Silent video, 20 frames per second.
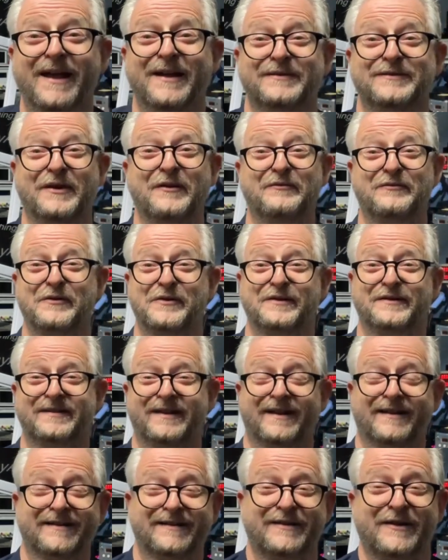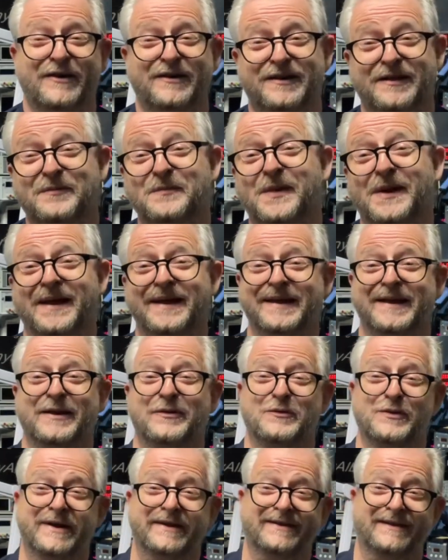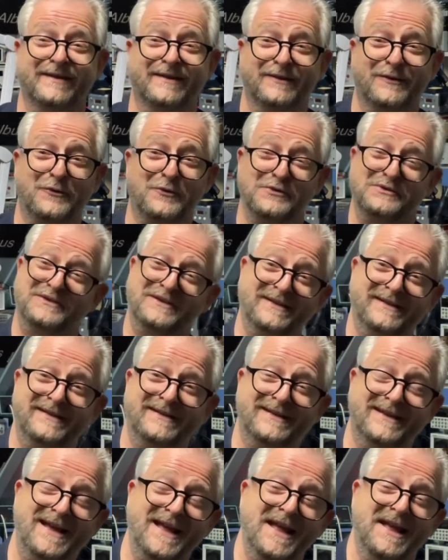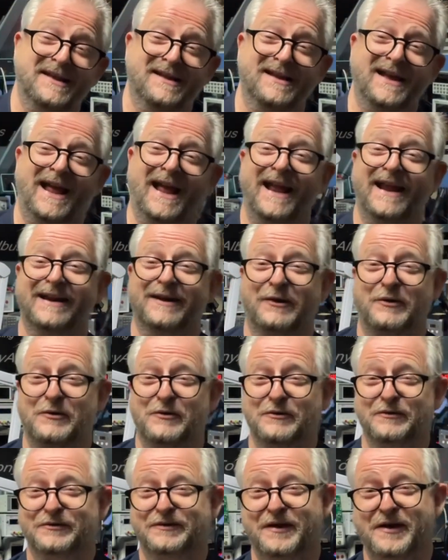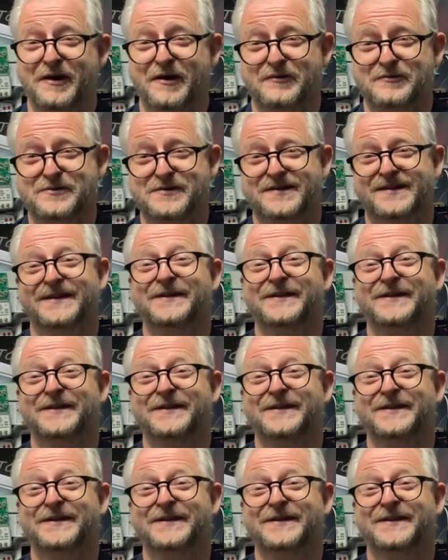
So first I started playing with a hot tea and a cold Coke.